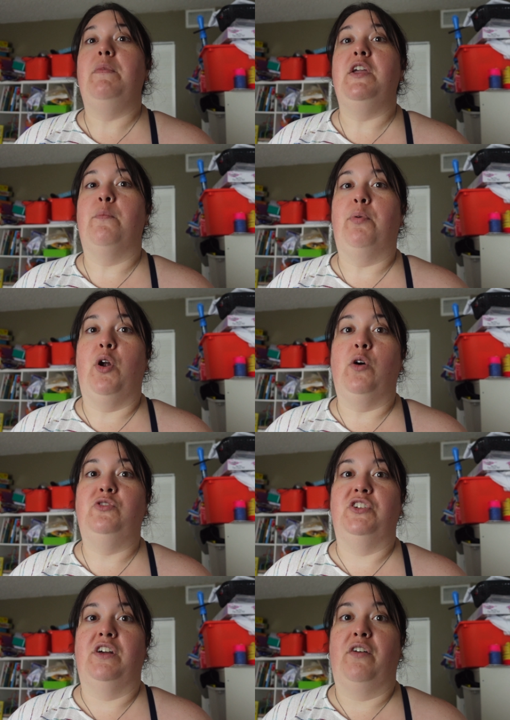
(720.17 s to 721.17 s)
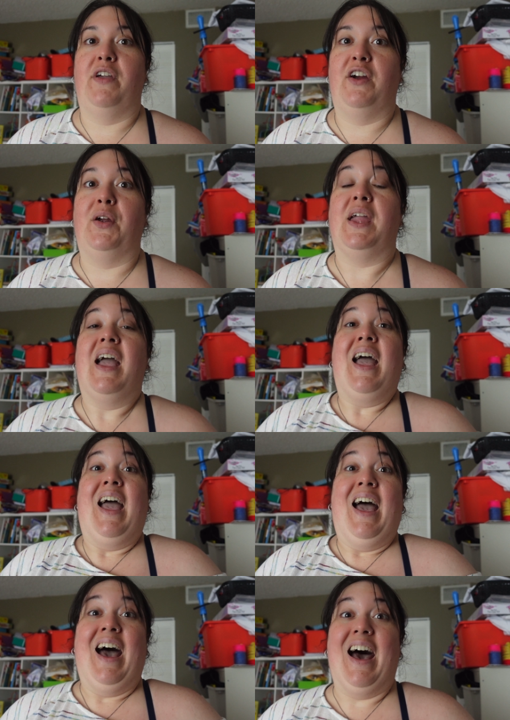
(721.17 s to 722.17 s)
me approach in a very,
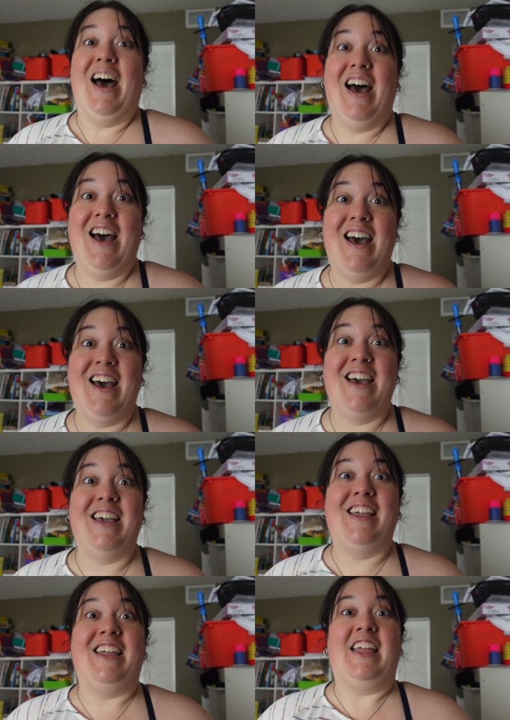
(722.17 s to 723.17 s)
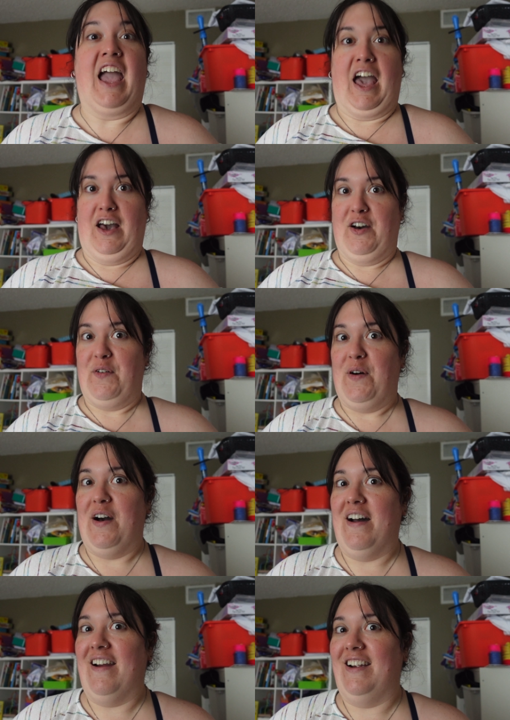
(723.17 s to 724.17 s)
hi, how
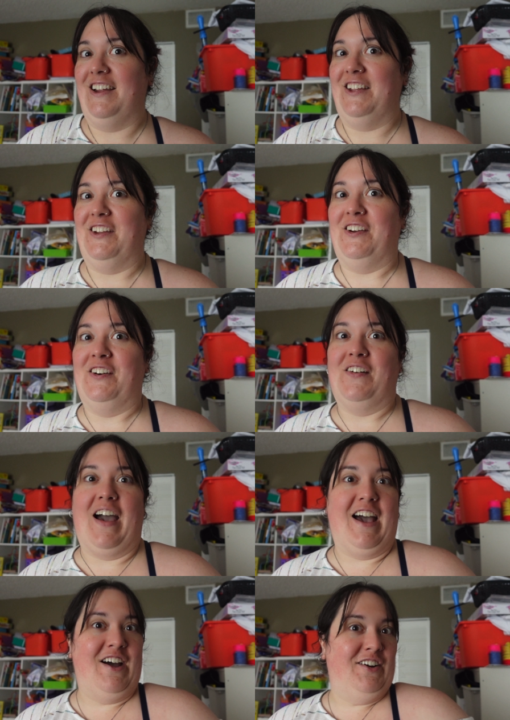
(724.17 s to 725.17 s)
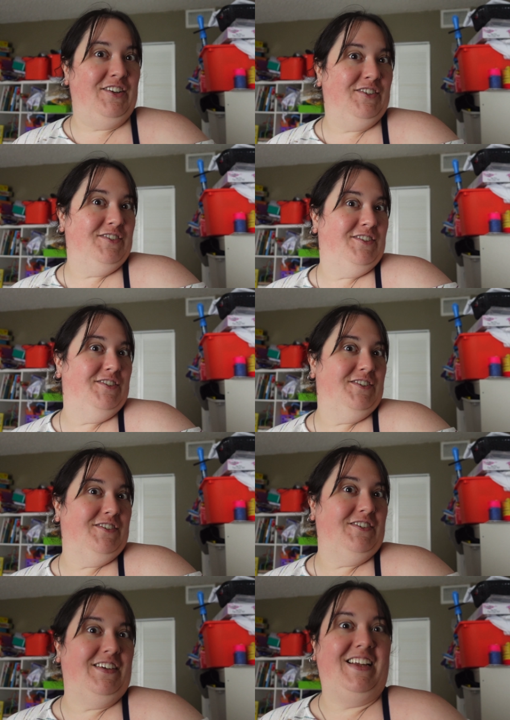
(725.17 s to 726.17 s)
are you? How are you
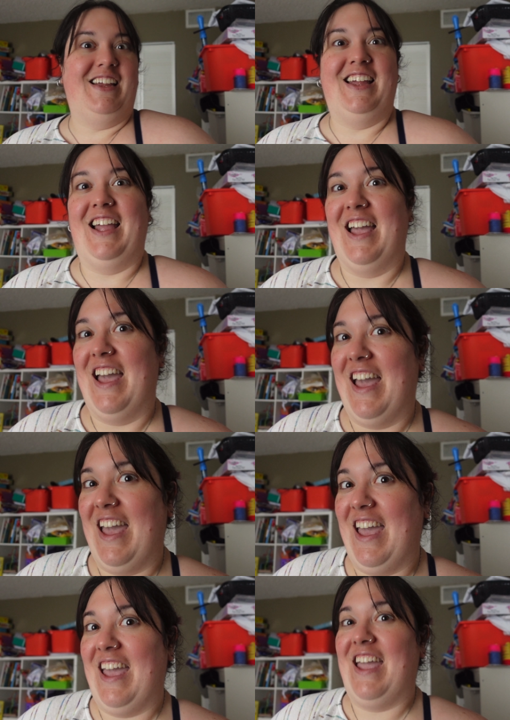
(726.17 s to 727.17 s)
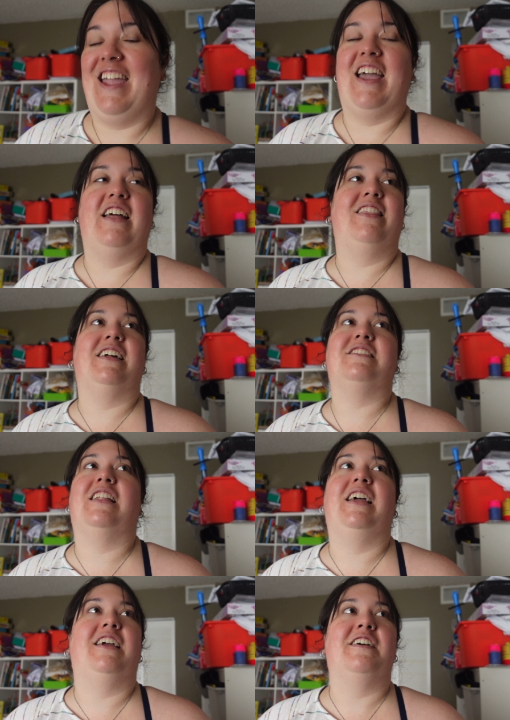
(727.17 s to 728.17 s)
doing? Hey. And that's
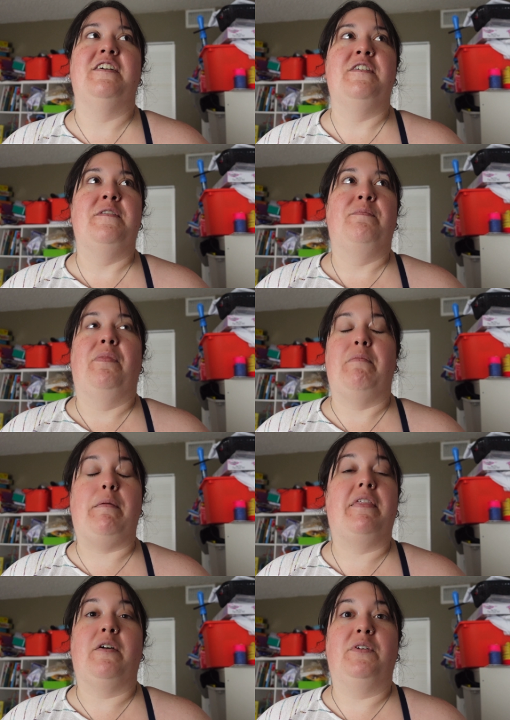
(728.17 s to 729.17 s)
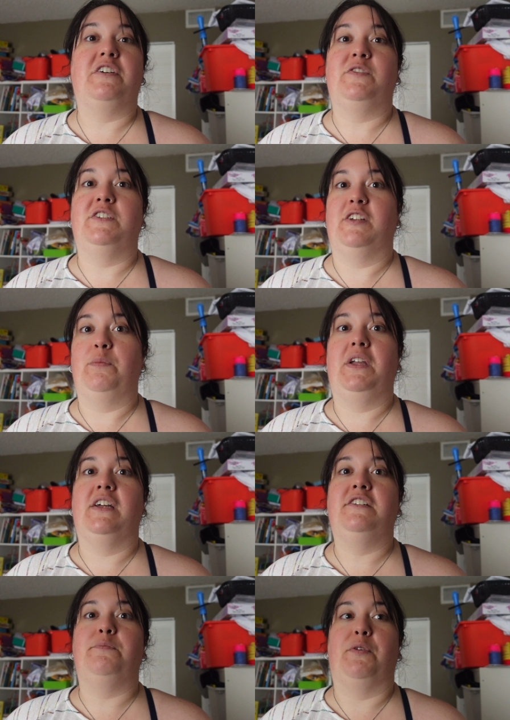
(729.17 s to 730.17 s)
like, maybe that works for some
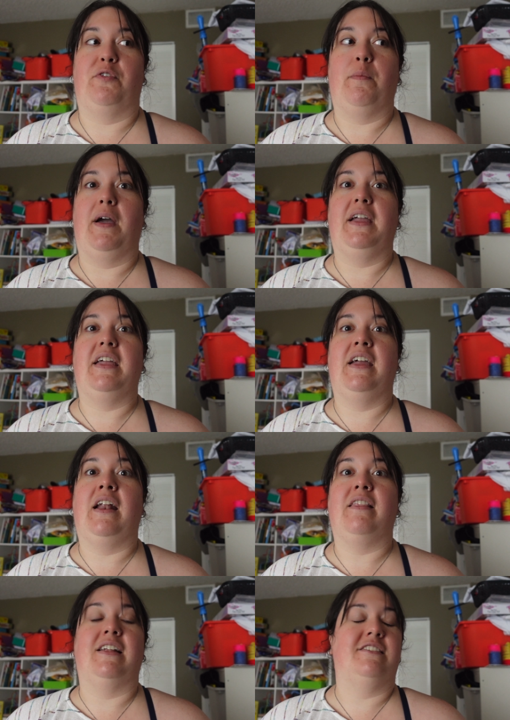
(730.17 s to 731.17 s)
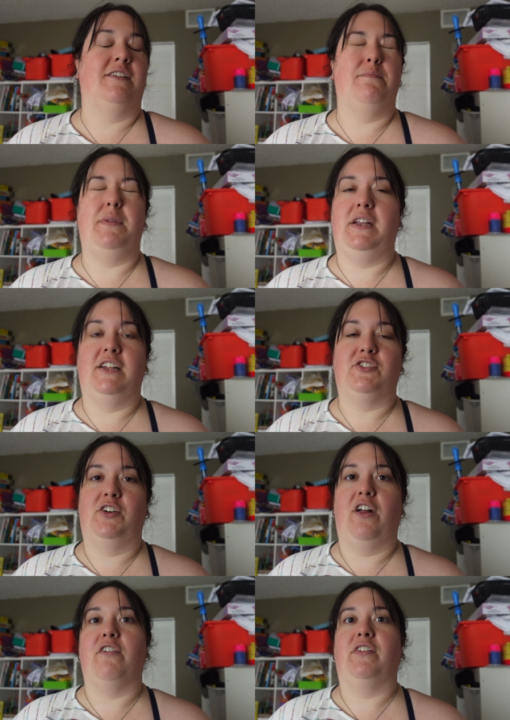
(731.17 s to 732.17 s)
kids, but for my kid, that's an immediate
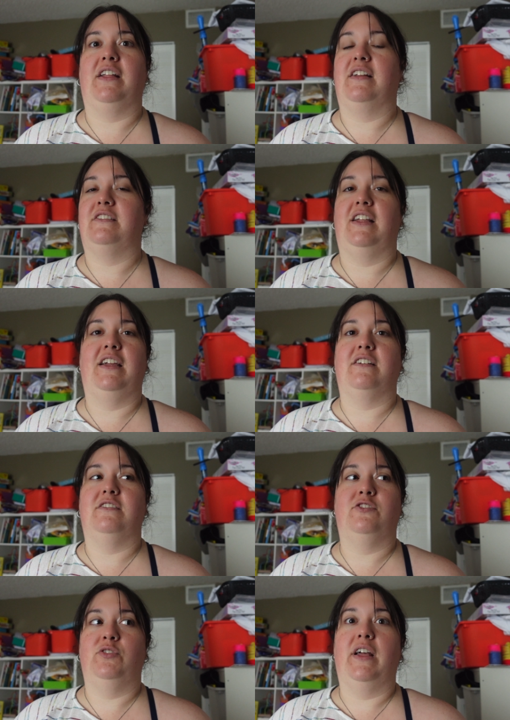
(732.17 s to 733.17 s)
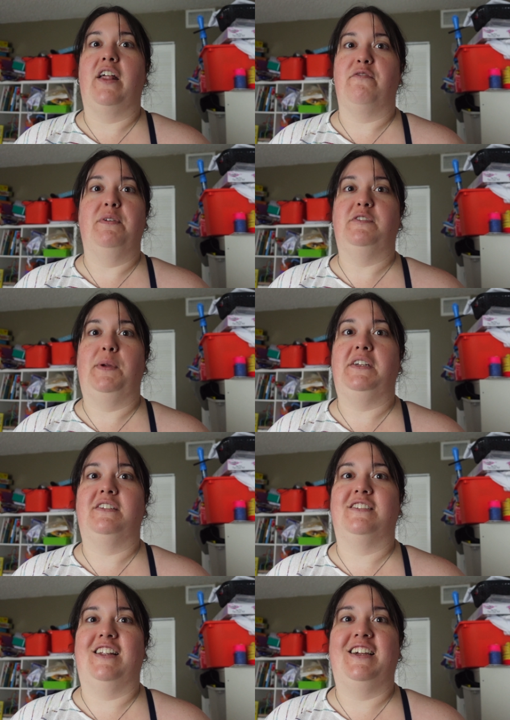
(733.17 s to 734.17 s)
turn off. Like, that's like, dude, get out of my
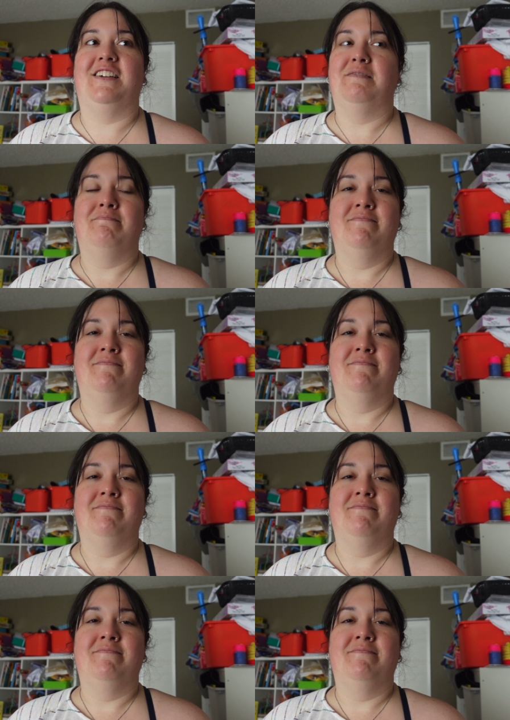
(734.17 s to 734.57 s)
space. Like,